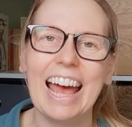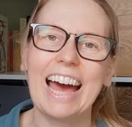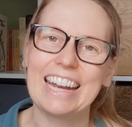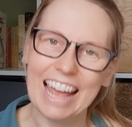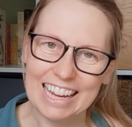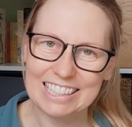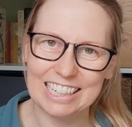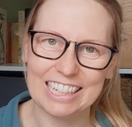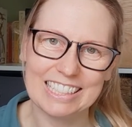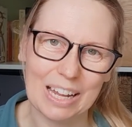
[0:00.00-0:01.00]
an
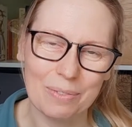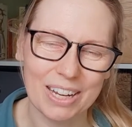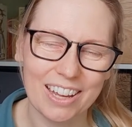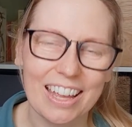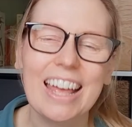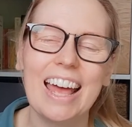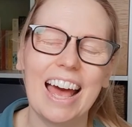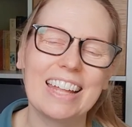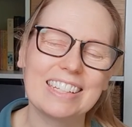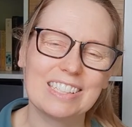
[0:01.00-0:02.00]
external examiner,
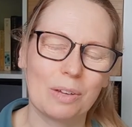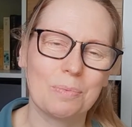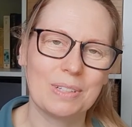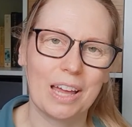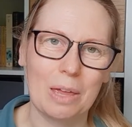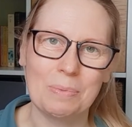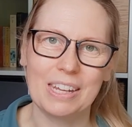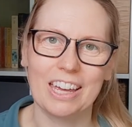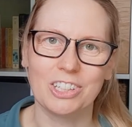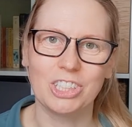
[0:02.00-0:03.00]
and sometimes
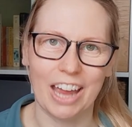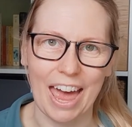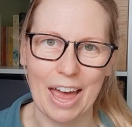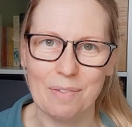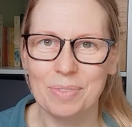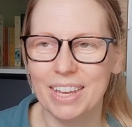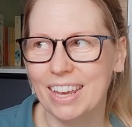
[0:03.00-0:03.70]
a chair.